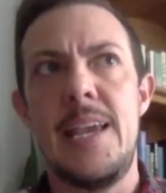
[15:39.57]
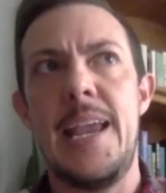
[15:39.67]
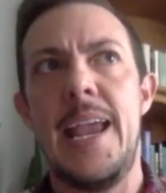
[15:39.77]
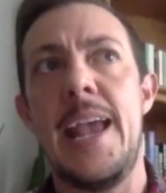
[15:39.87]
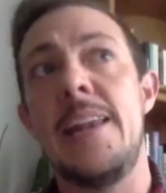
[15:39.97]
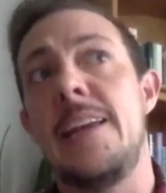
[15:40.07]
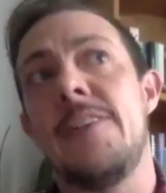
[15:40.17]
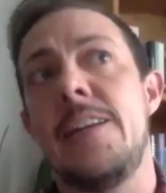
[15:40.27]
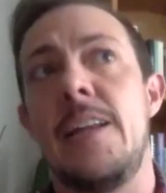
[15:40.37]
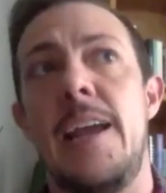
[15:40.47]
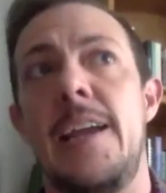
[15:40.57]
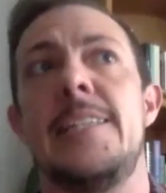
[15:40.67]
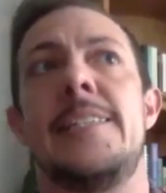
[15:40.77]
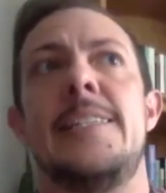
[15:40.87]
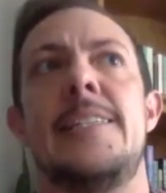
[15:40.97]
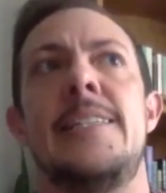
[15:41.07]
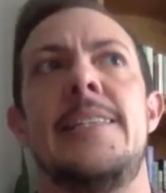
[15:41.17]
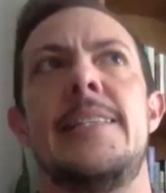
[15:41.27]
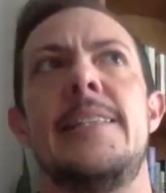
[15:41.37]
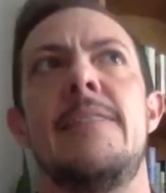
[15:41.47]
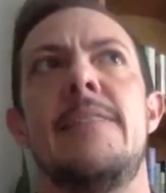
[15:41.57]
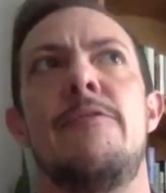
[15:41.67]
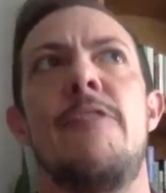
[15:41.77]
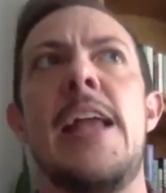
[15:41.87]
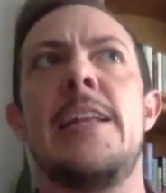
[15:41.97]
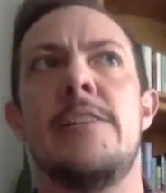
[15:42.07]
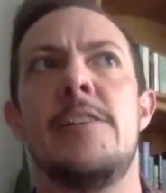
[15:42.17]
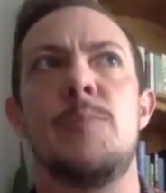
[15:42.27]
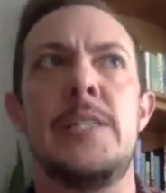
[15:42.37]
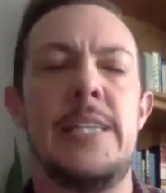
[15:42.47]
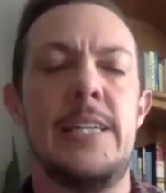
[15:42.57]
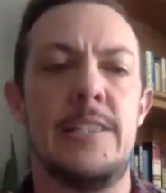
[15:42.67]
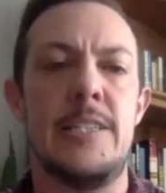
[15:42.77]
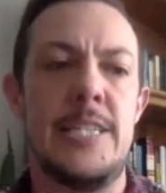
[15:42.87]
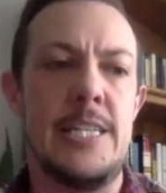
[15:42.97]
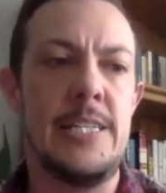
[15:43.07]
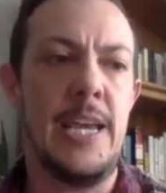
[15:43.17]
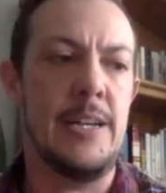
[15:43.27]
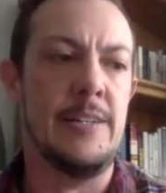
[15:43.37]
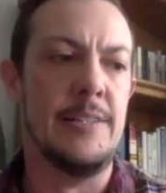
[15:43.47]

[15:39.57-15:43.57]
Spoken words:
And even like finding those particular details,